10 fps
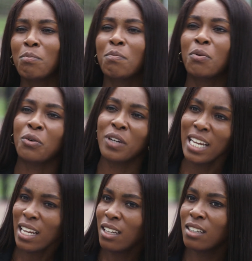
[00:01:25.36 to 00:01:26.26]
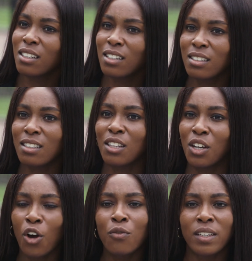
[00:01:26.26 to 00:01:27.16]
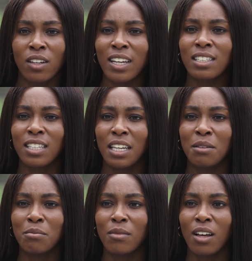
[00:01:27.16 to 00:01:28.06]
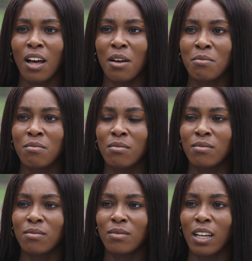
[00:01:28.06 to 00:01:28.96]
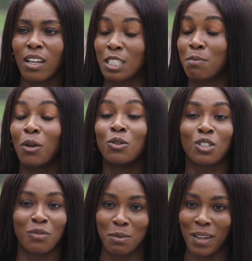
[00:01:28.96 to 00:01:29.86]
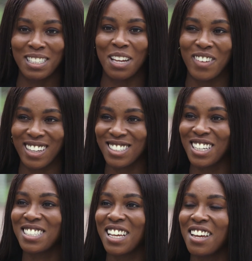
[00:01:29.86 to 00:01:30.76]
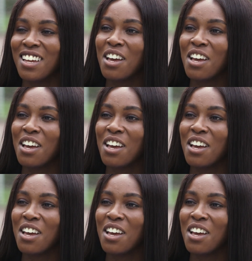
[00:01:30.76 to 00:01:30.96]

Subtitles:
Pre the COVID-19 explosion of its pandemic, should I say,